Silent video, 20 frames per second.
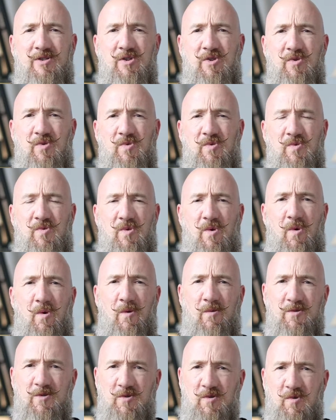to
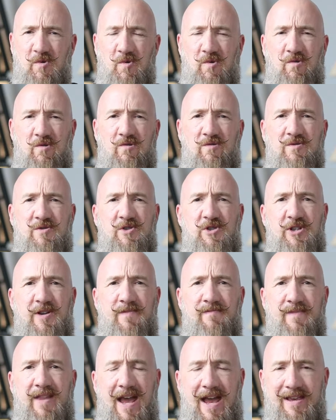old school
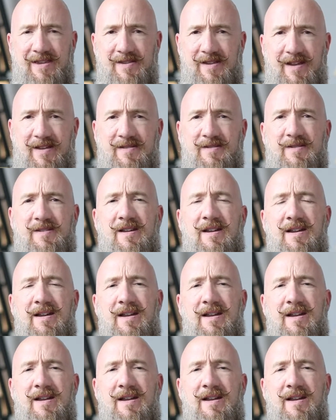gymnastics.